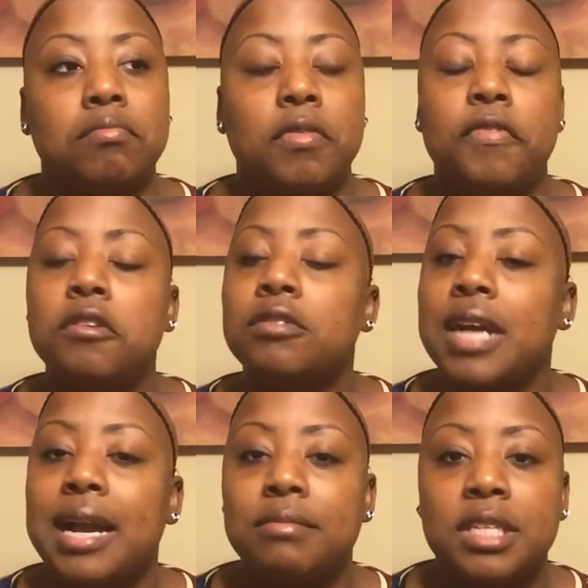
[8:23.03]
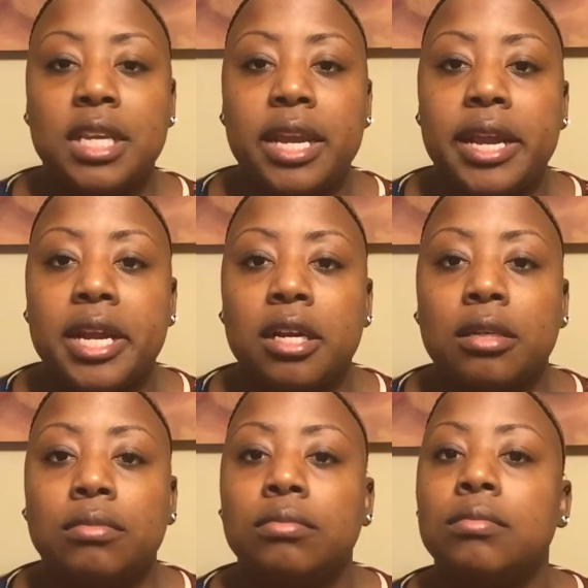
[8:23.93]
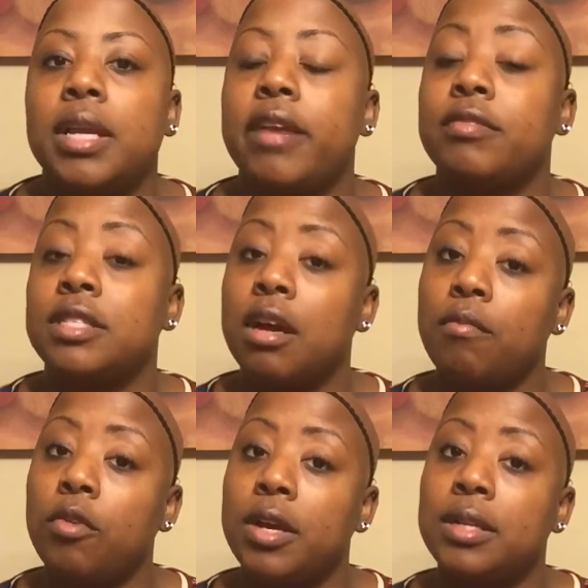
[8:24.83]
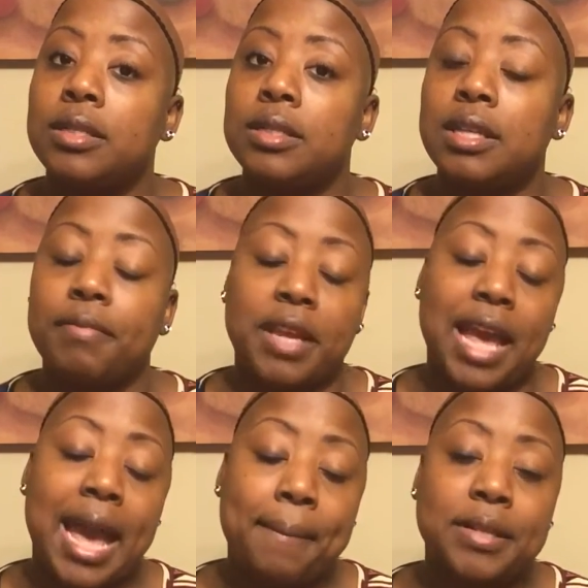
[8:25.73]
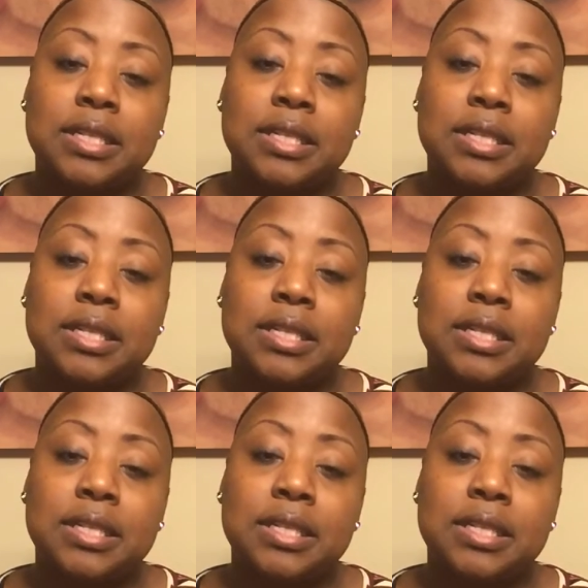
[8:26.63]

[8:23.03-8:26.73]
a few times a year if something happened